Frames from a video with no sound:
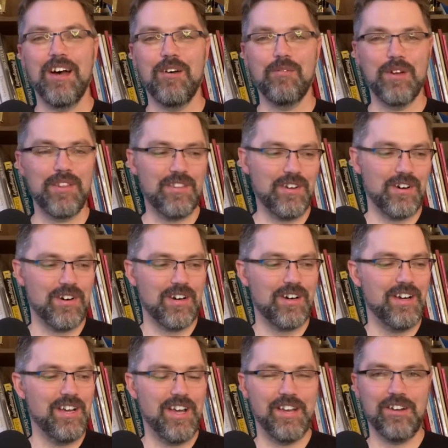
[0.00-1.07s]
with her
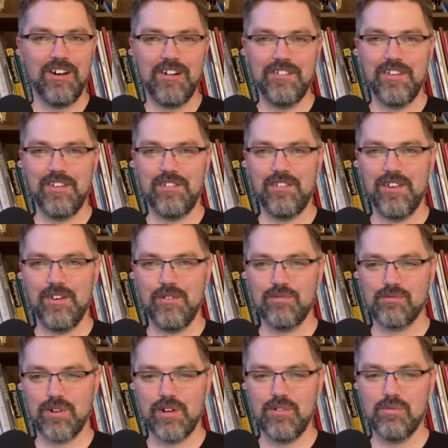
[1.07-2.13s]
and all this, you know,
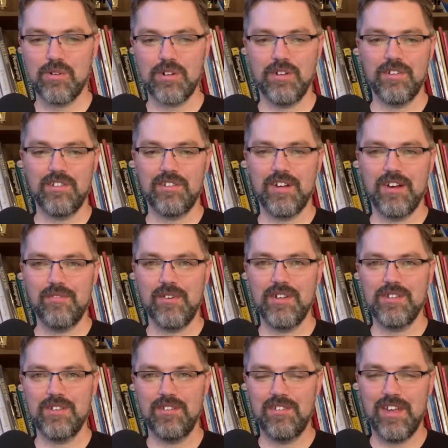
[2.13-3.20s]
real world stuff
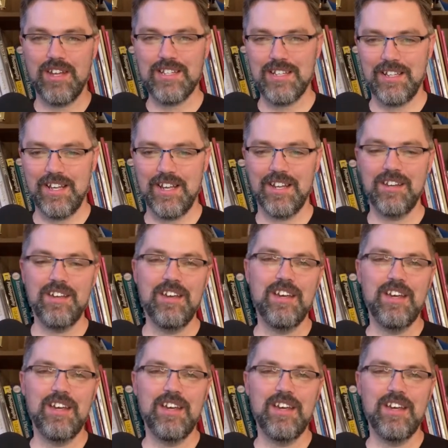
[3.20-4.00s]
into Santaland.